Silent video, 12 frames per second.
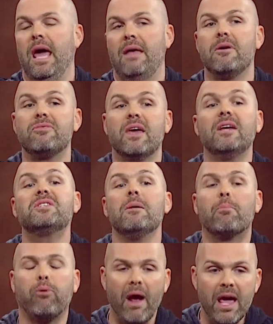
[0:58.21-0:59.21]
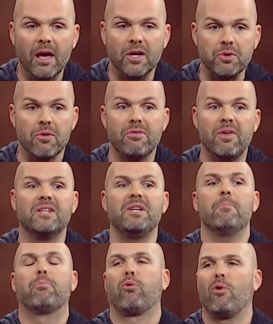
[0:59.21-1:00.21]
and the things that break us are the things
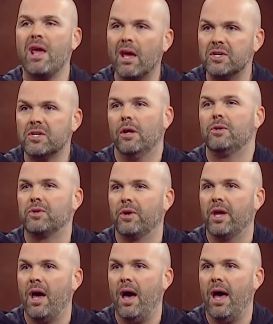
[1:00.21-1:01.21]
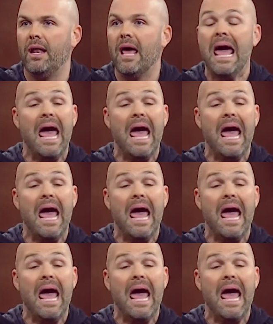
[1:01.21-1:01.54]
that bring us closer to God.